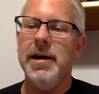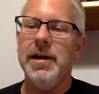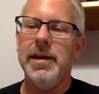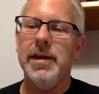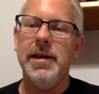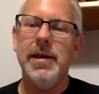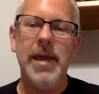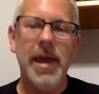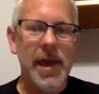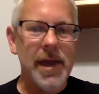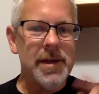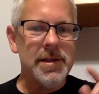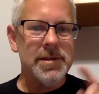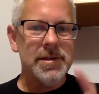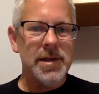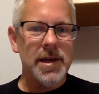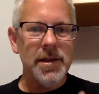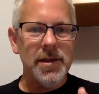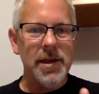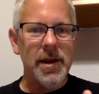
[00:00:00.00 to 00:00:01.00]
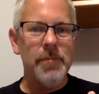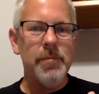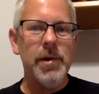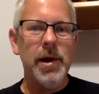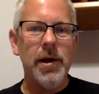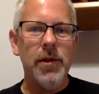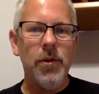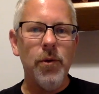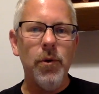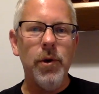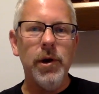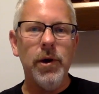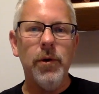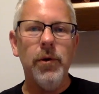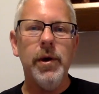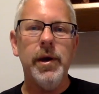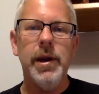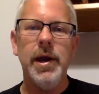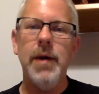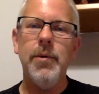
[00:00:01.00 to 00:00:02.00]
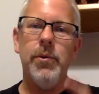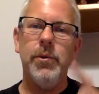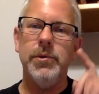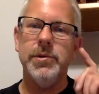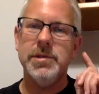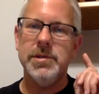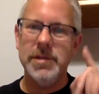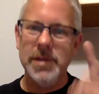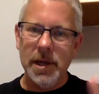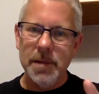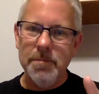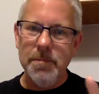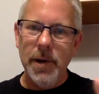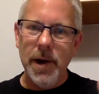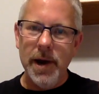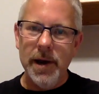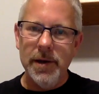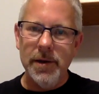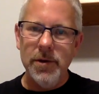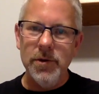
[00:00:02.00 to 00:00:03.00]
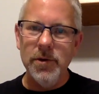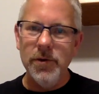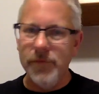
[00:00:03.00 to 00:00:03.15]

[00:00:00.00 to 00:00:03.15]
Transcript: you can't say that I'm not loyal, and I will stick by you.